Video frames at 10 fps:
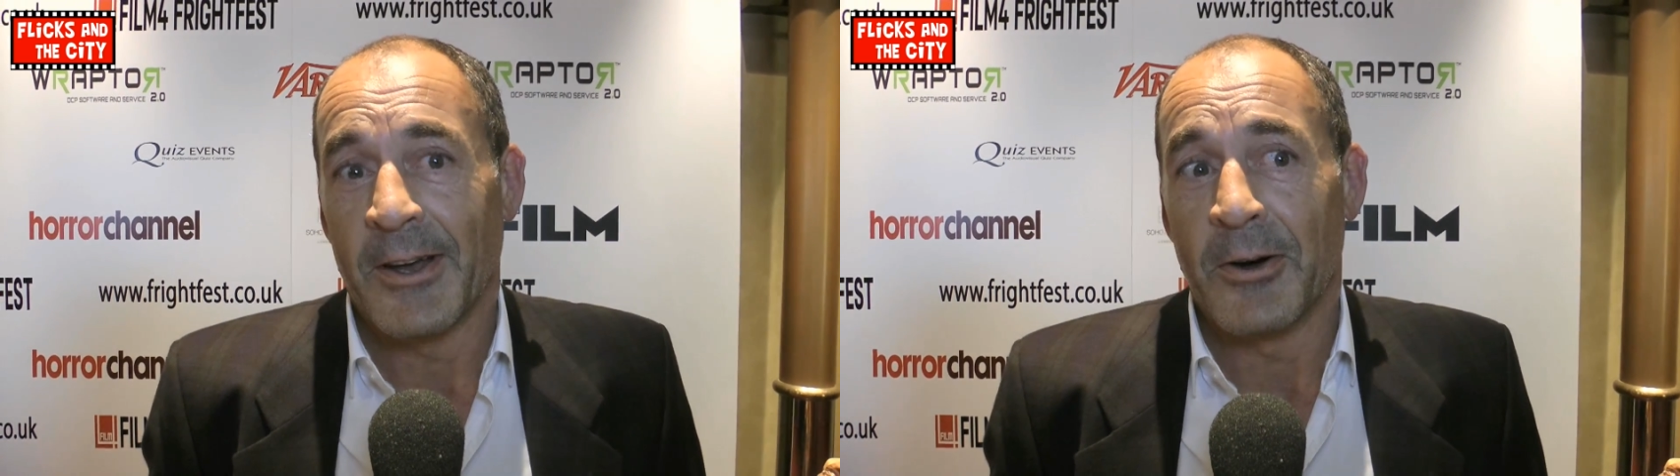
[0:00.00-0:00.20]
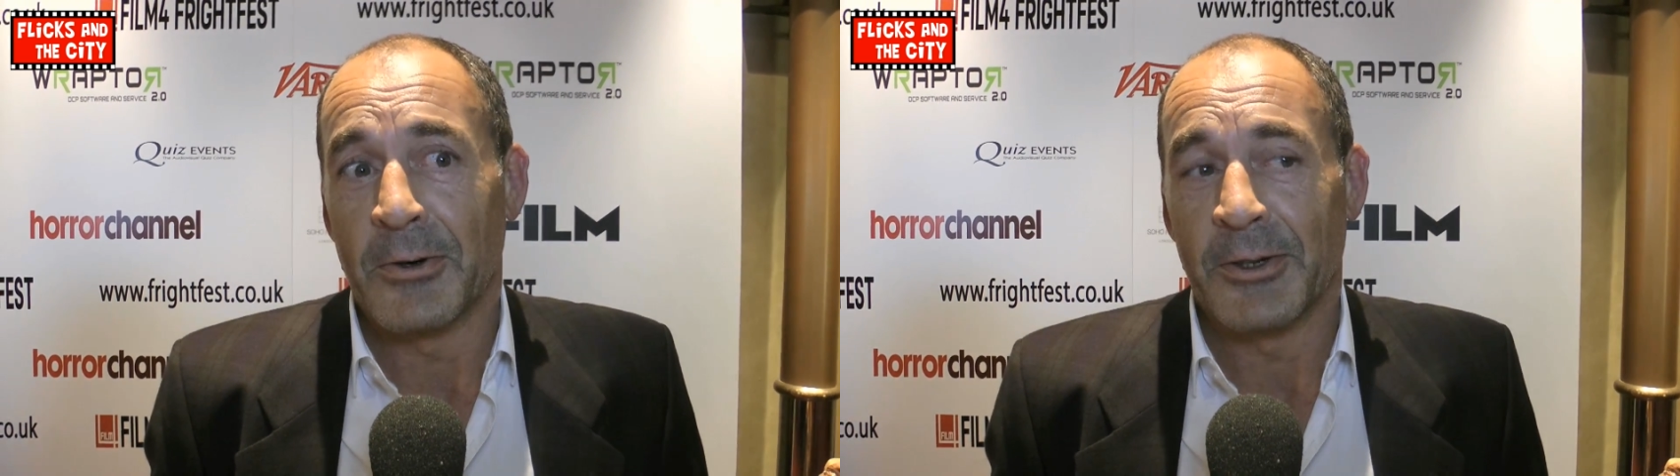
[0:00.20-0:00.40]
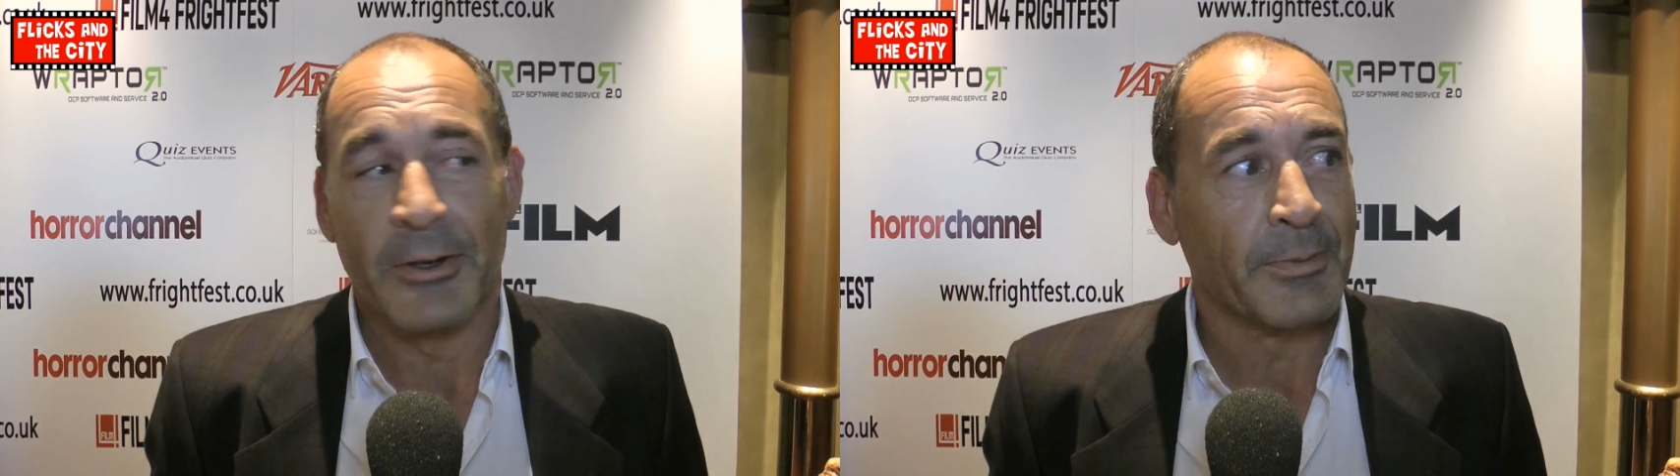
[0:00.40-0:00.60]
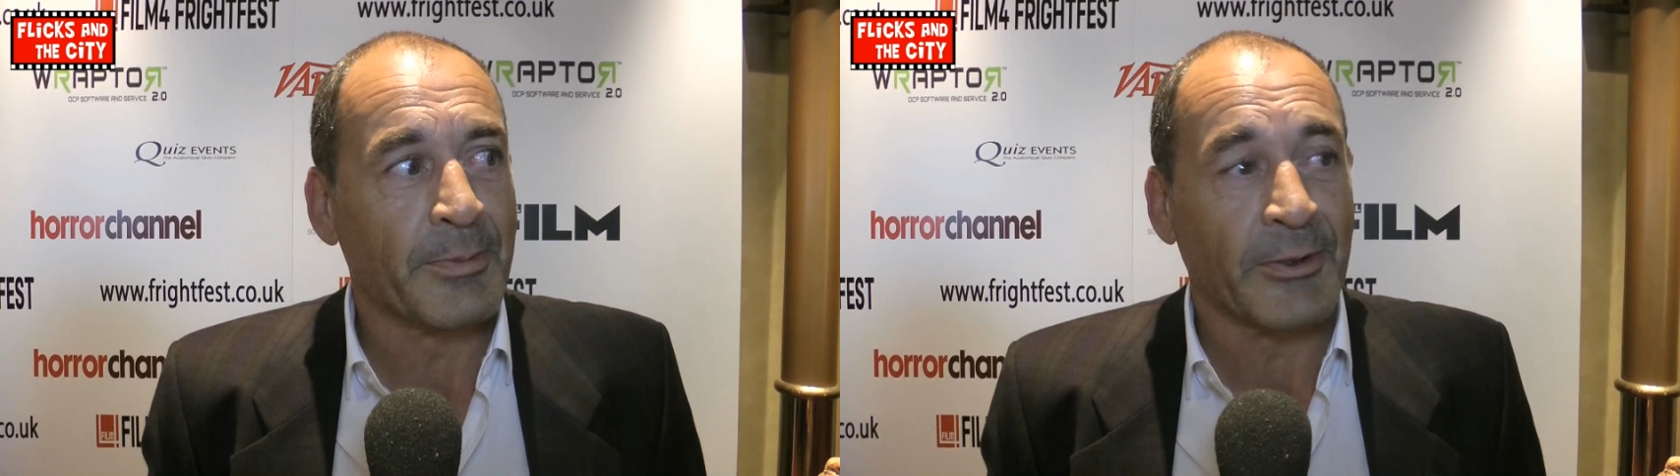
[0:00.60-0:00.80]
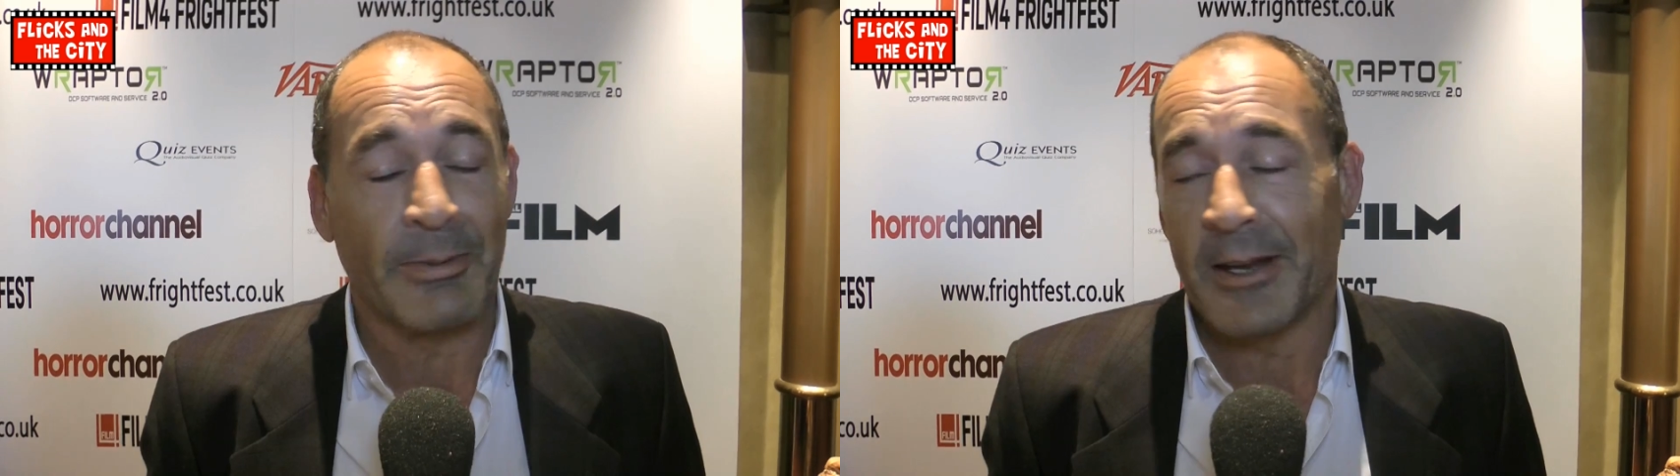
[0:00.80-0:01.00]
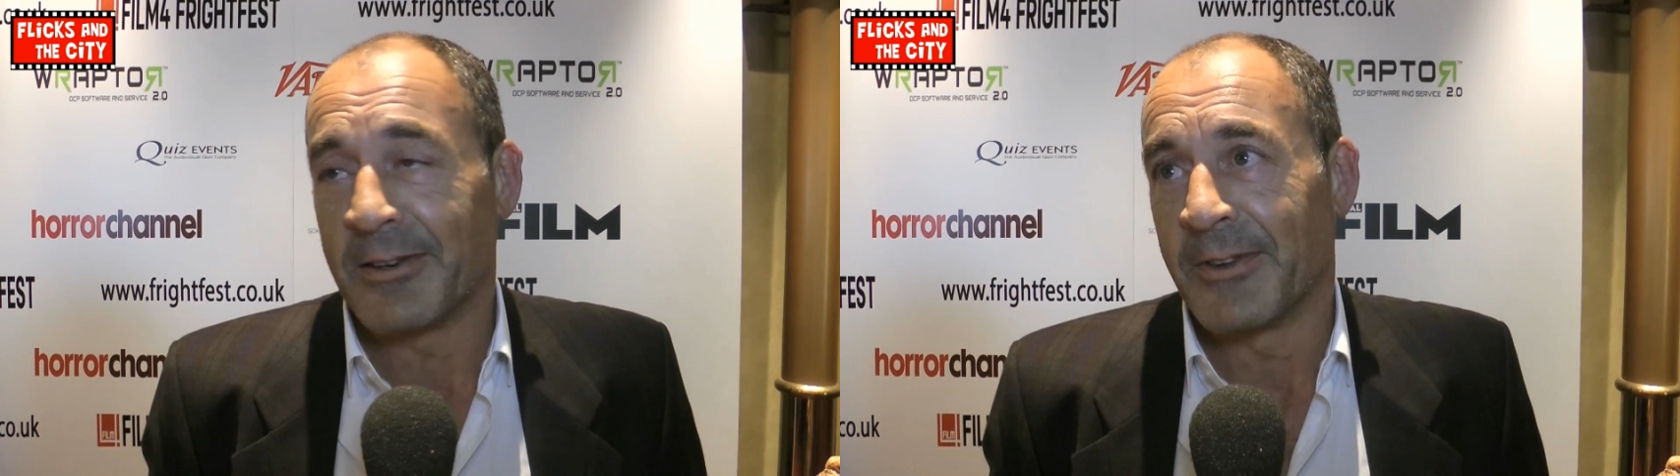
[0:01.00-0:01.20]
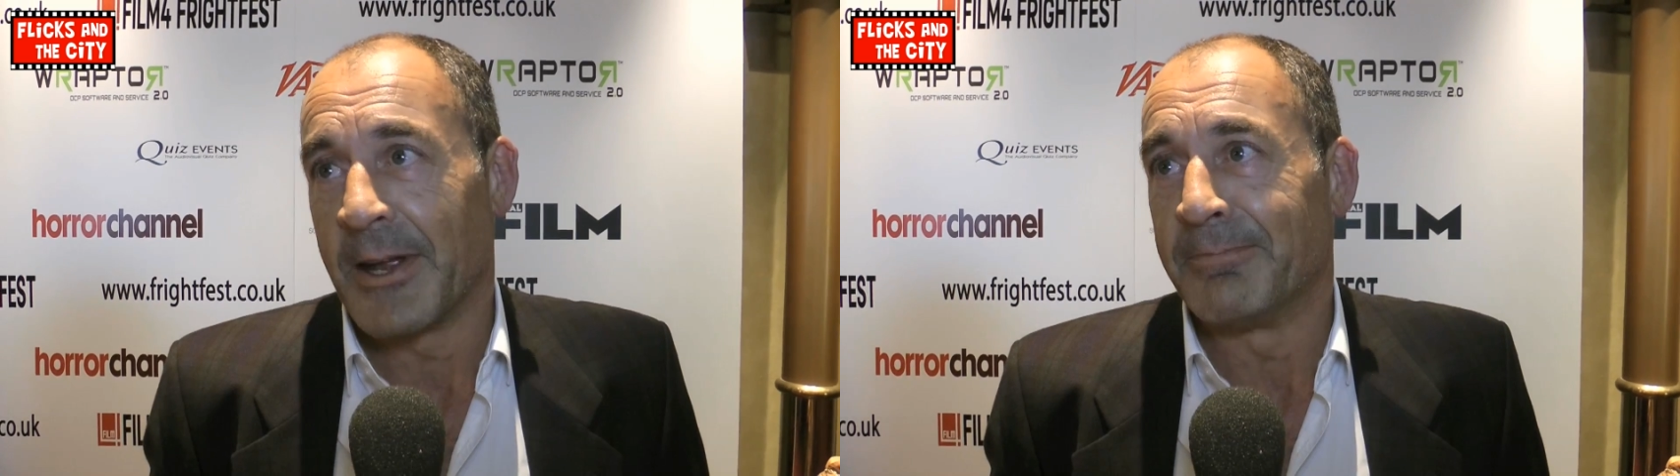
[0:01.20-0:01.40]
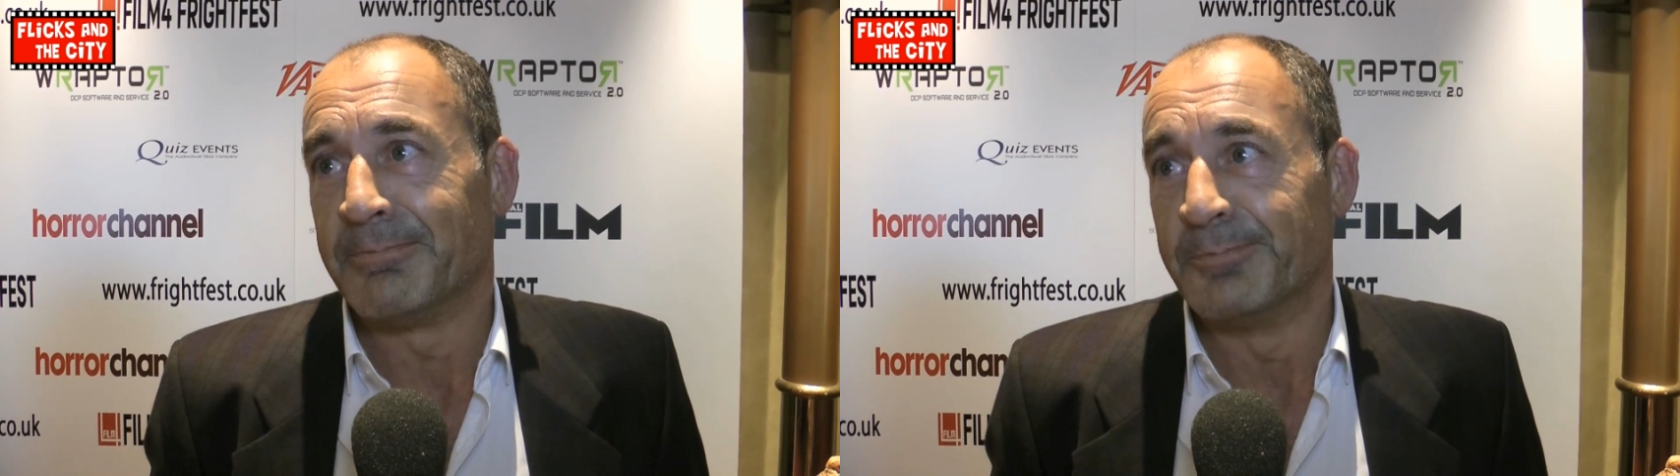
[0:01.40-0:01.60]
a whole new perspective then.